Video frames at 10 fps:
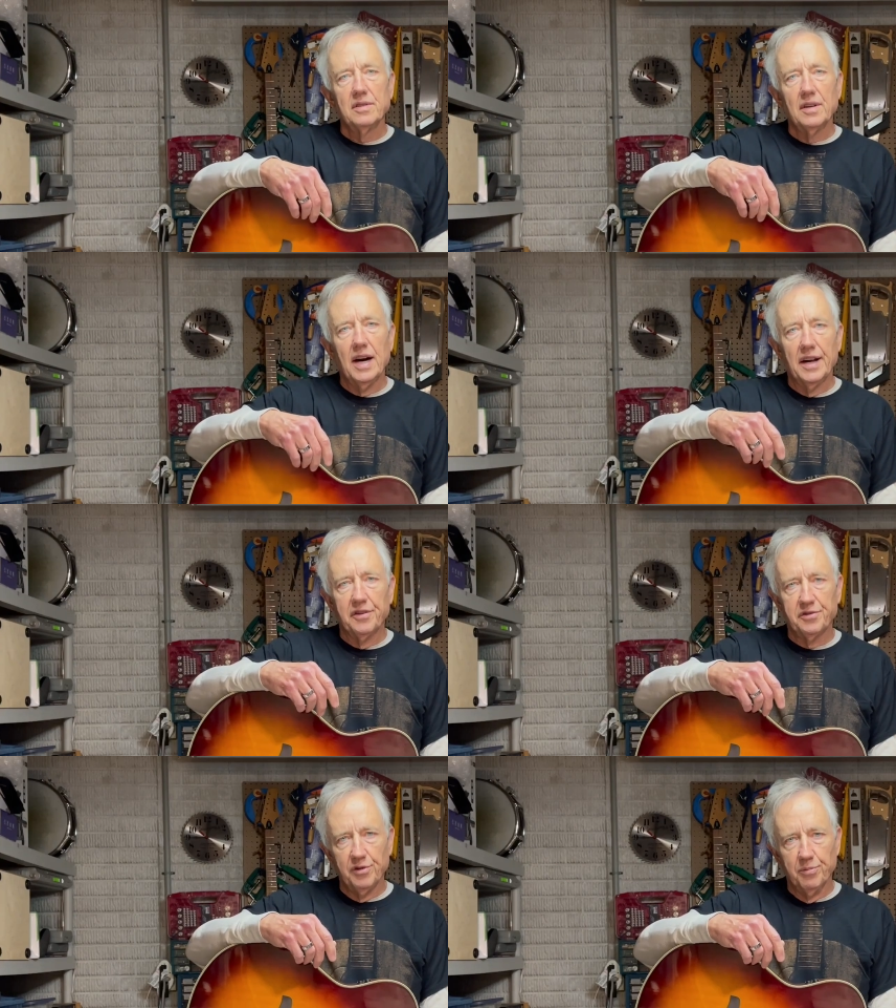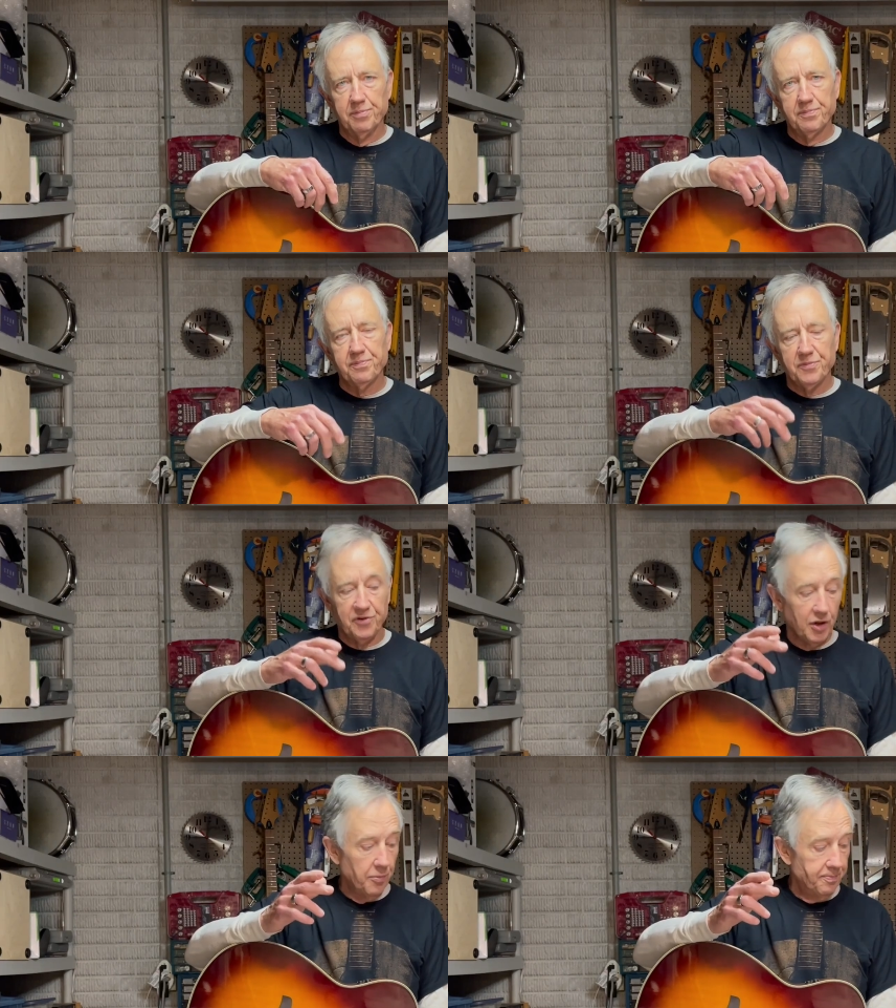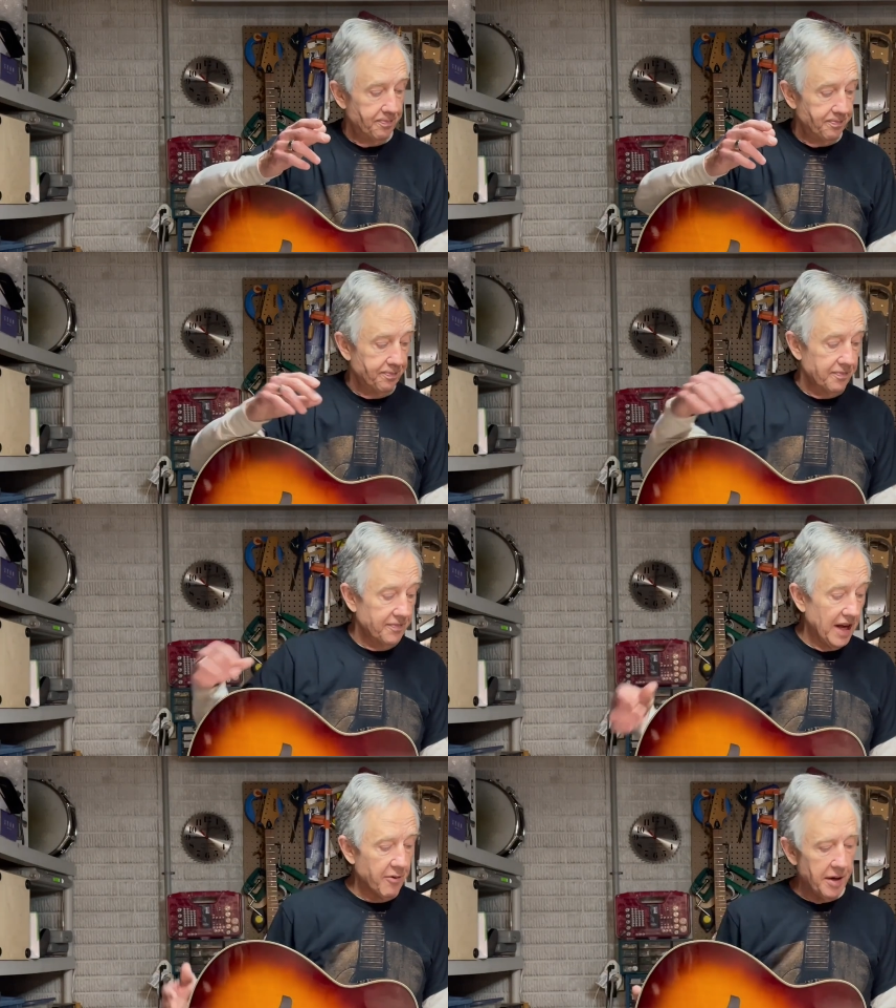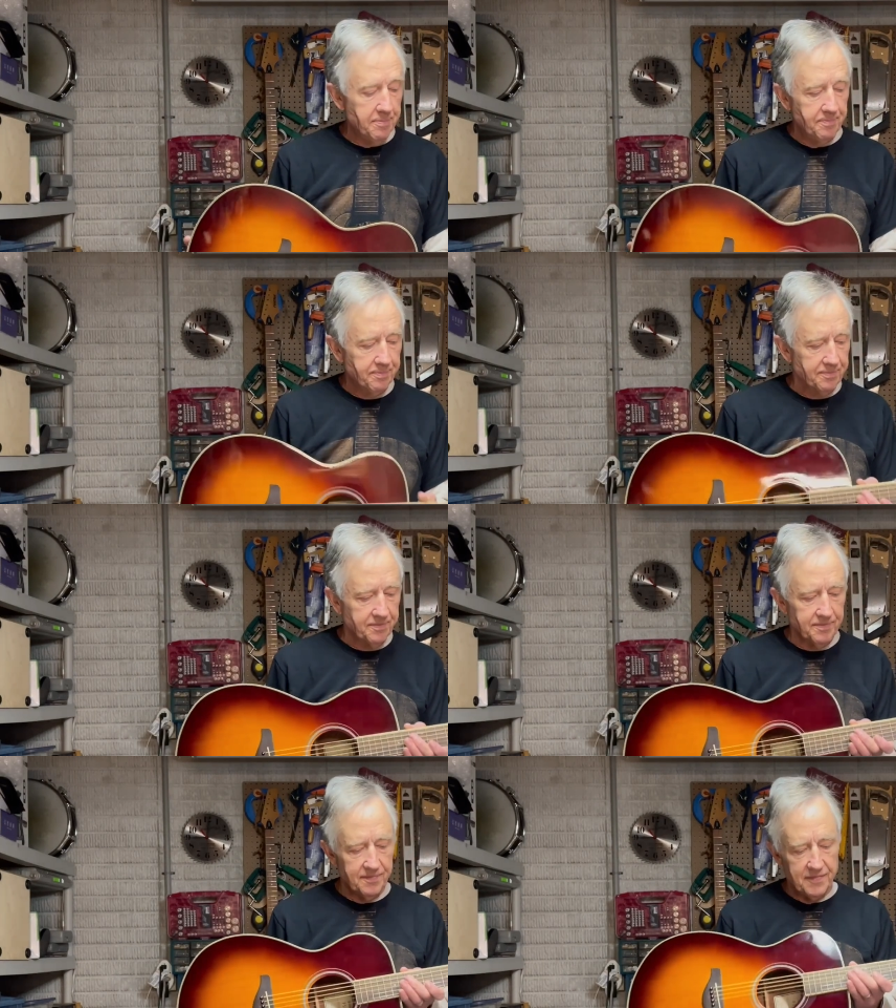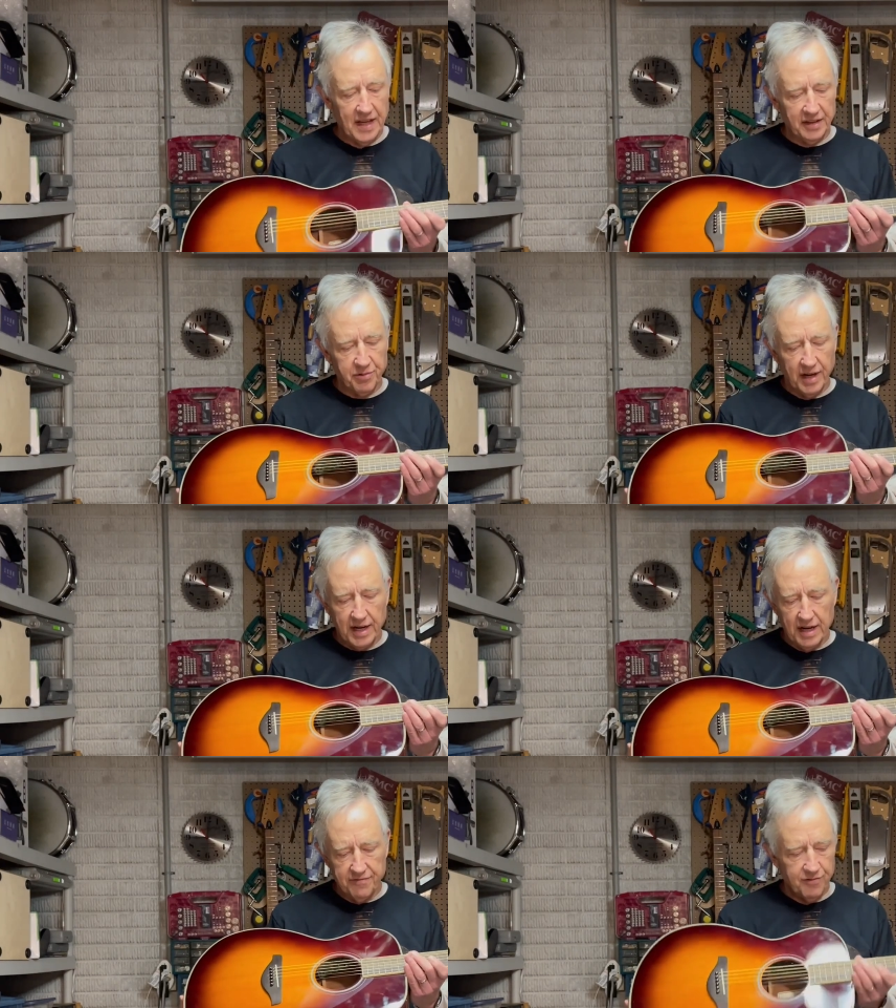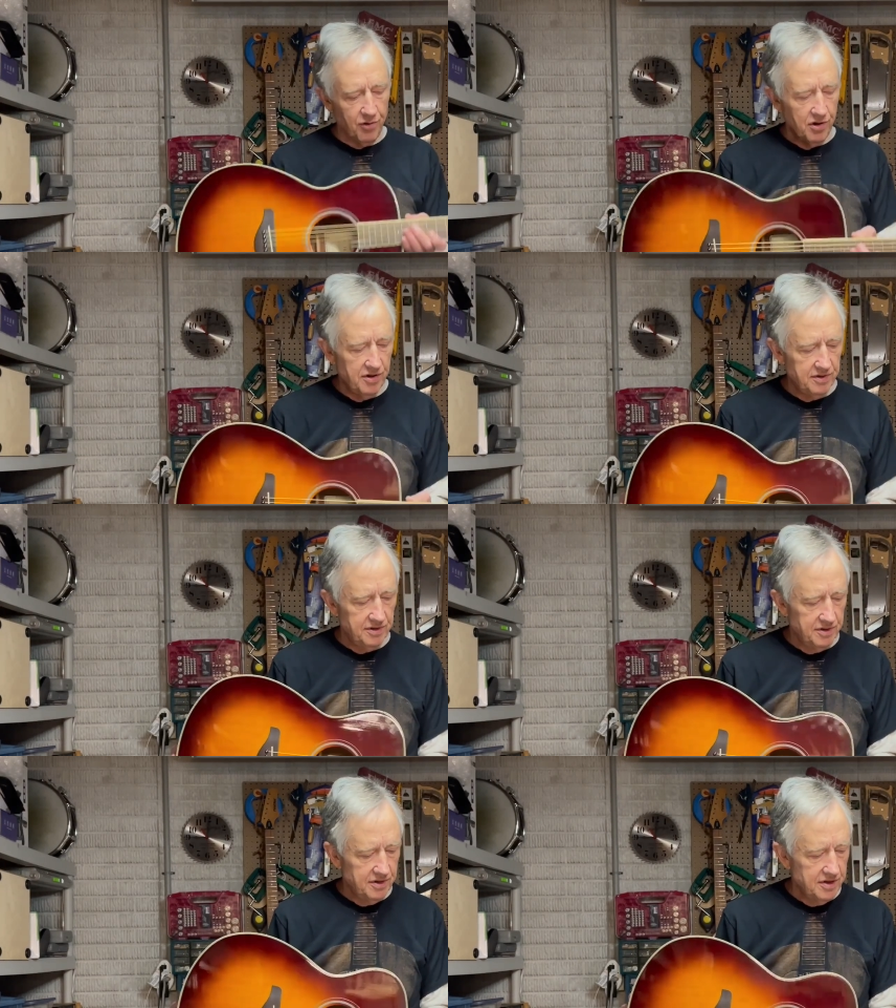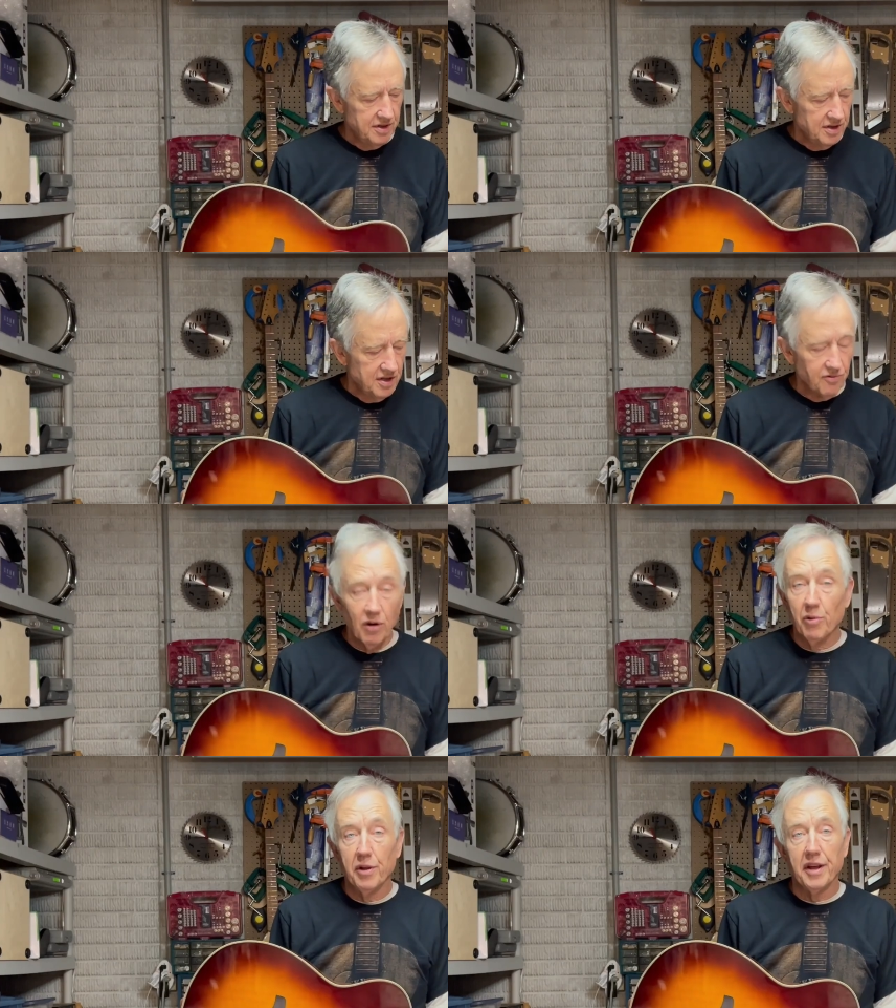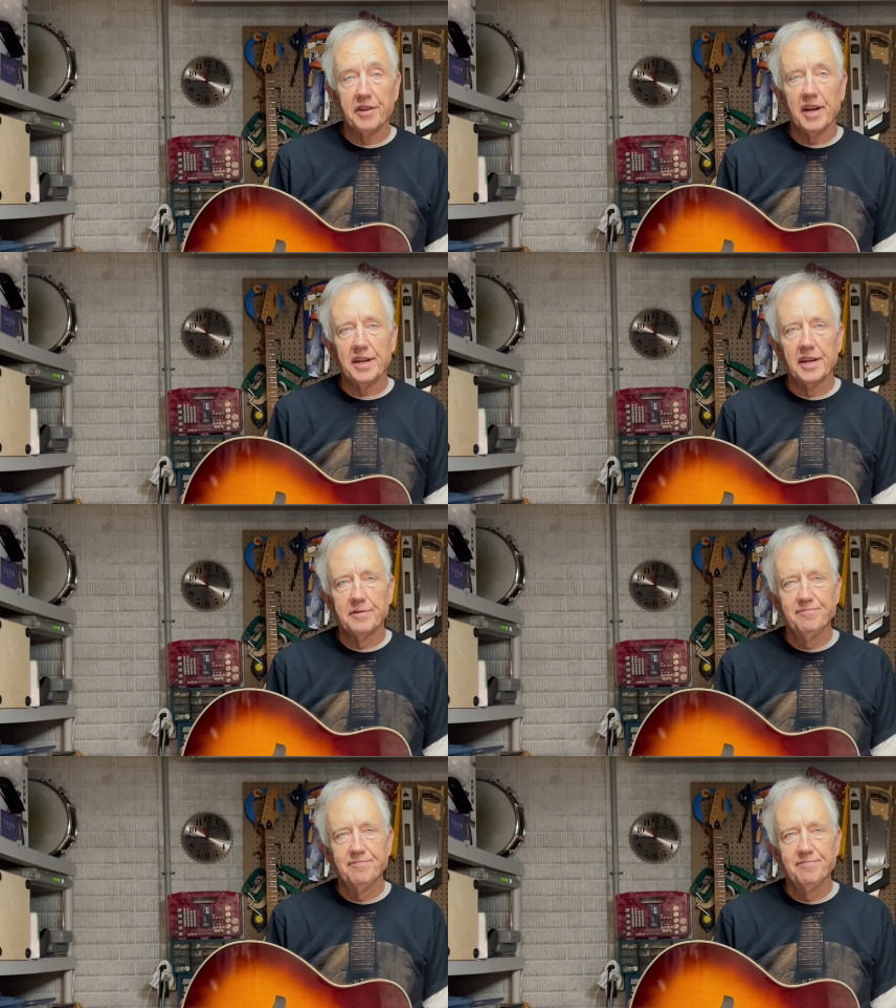I assume. So anyway, that's what I got for What Were They Thinking?